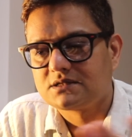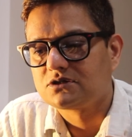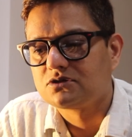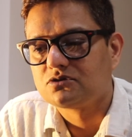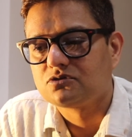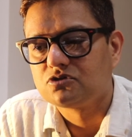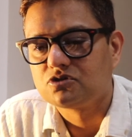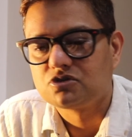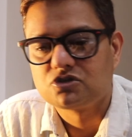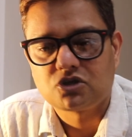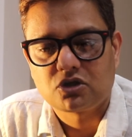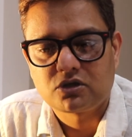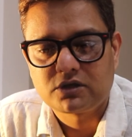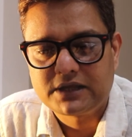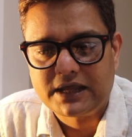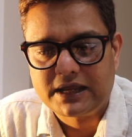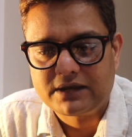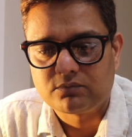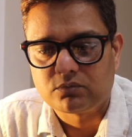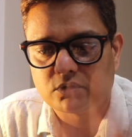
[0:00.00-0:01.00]
to John
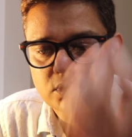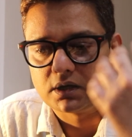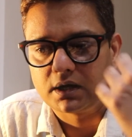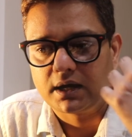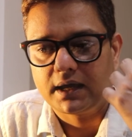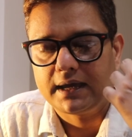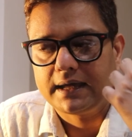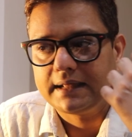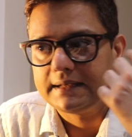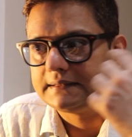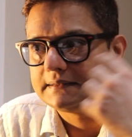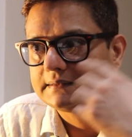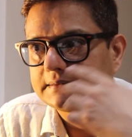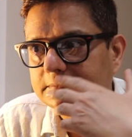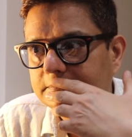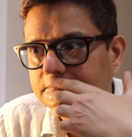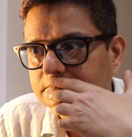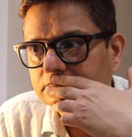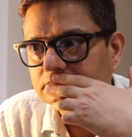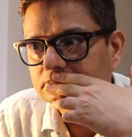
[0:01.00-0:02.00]
Denver
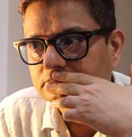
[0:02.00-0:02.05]
and